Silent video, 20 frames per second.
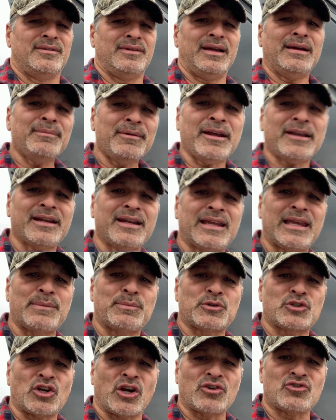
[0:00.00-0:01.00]
I'm not gonna keep a
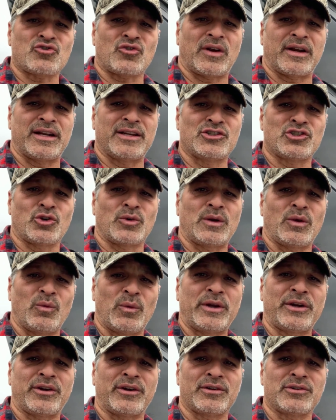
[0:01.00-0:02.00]
charger on it during
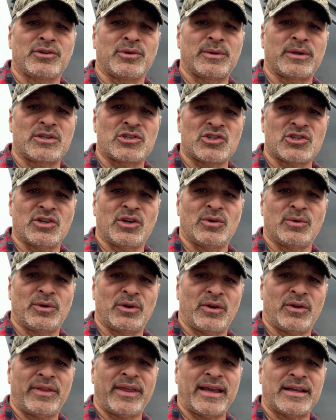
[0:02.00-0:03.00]
winter, during snow and
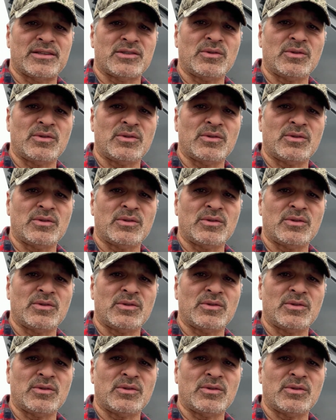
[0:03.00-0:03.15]
all that.